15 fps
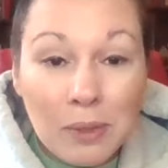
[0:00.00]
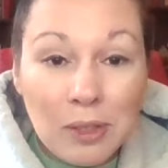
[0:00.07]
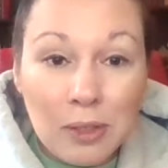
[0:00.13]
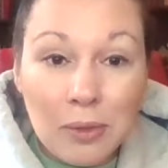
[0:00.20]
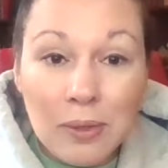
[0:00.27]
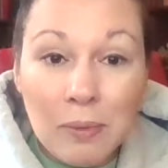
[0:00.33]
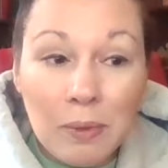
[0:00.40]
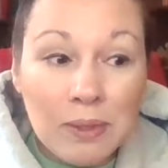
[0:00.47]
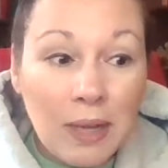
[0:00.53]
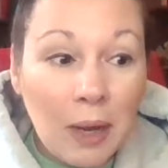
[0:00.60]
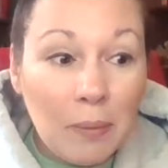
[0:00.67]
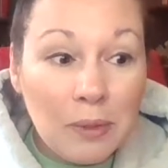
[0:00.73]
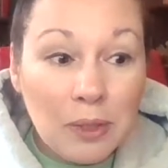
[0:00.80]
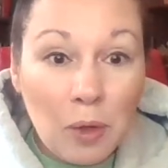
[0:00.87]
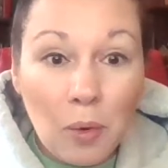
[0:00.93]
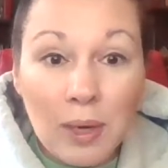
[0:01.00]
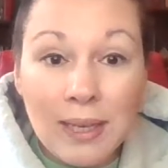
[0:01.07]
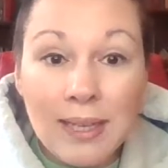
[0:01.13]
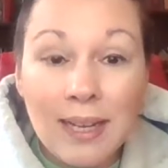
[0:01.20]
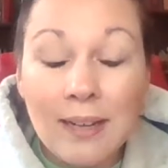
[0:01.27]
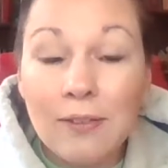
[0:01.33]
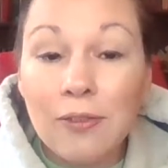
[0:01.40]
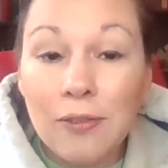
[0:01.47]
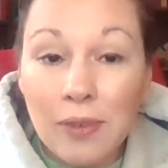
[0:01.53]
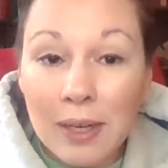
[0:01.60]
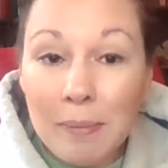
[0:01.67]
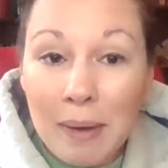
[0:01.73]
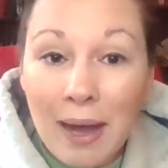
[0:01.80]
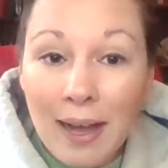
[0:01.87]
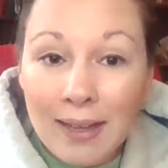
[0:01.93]
was doing was I was going getting free
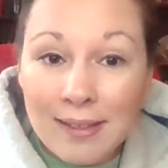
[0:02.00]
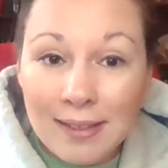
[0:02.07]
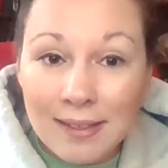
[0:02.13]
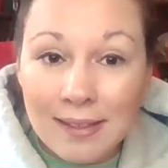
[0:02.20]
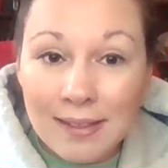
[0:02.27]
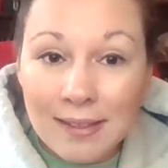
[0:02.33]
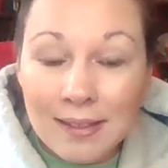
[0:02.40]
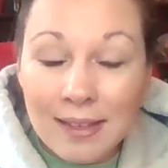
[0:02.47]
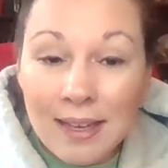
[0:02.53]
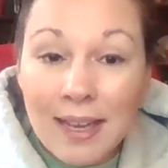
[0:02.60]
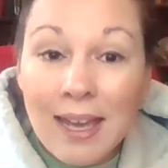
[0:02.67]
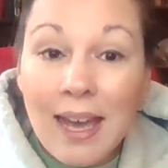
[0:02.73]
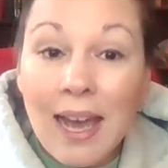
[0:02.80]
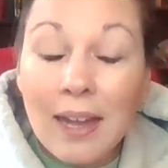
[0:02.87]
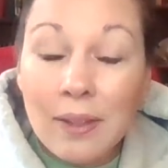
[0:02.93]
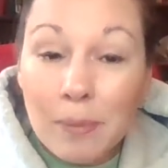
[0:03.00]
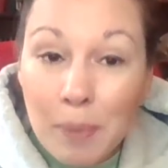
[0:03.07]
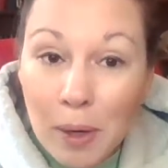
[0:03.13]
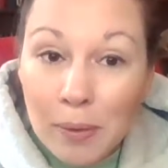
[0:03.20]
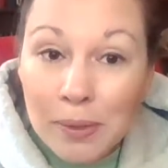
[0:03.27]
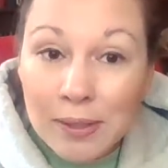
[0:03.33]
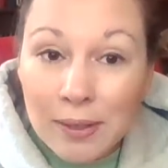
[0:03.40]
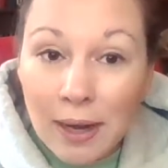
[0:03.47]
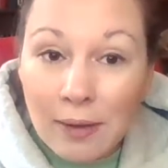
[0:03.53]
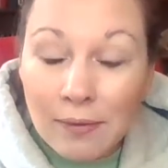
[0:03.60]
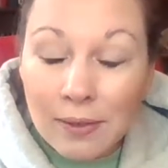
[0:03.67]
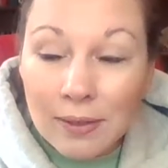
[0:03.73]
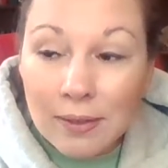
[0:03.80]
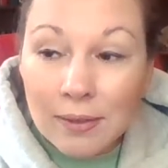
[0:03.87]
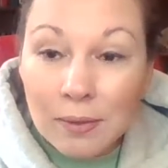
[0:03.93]
boxes at the post
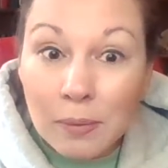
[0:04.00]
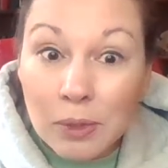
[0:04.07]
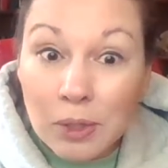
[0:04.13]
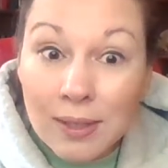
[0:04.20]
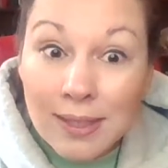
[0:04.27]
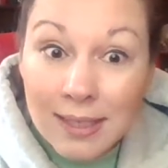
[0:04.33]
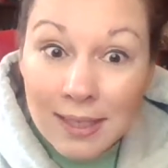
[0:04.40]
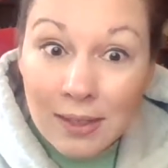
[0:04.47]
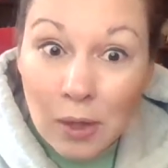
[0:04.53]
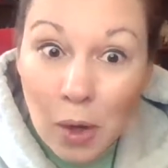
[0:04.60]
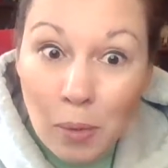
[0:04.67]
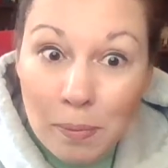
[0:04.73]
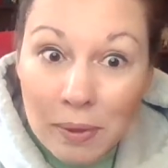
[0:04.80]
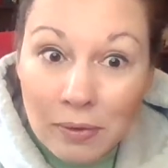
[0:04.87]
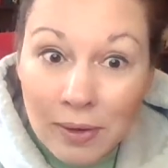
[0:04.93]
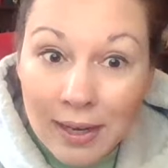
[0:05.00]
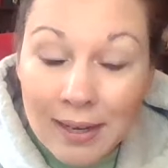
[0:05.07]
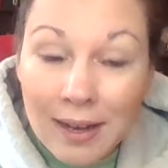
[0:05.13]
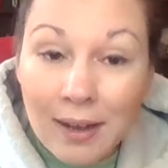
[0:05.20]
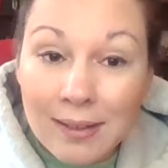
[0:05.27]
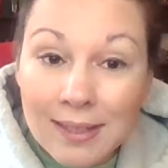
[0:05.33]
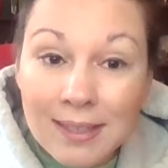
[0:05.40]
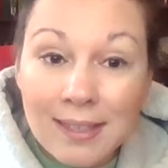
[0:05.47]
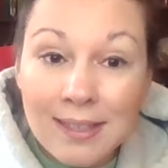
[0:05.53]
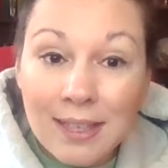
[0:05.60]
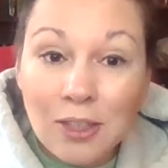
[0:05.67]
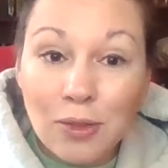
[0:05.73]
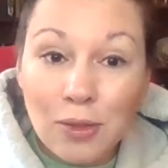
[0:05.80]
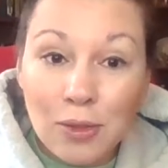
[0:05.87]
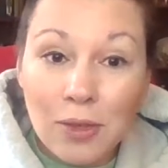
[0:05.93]
office, which is still open right now. It's an
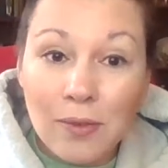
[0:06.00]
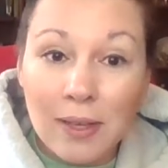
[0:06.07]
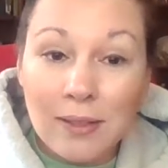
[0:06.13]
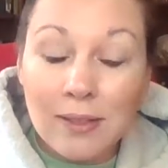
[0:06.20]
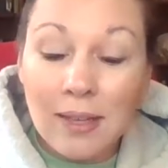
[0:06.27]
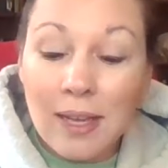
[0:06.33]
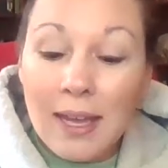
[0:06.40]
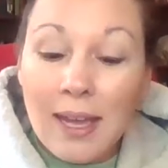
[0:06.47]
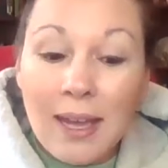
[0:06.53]
essential service.